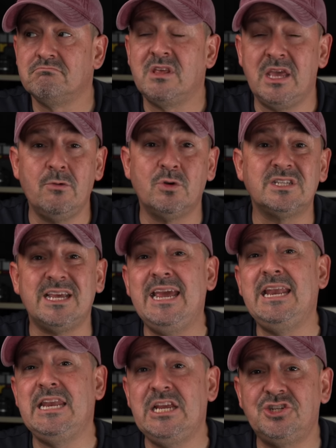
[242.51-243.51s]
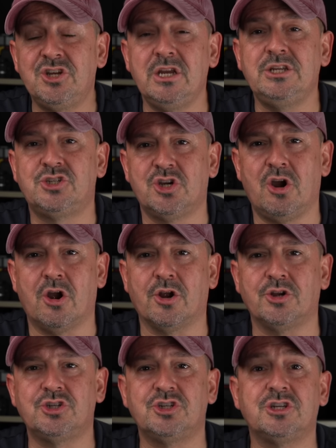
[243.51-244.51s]
he was initially
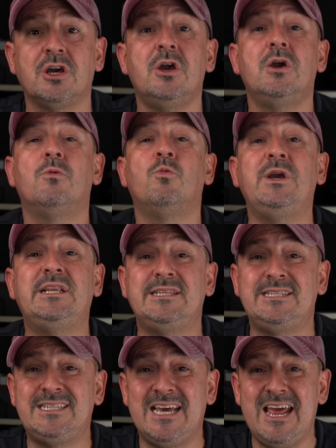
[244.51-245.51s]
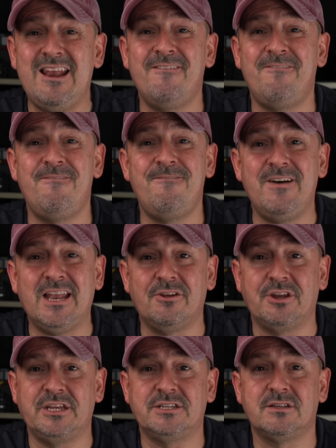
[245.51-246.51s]
charged with 10
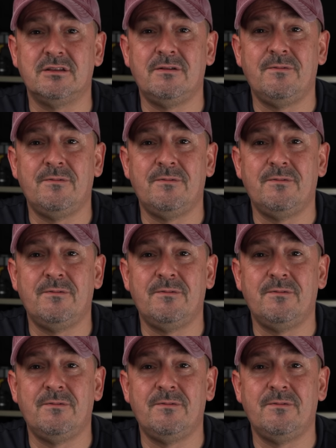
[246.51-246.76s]
felonies.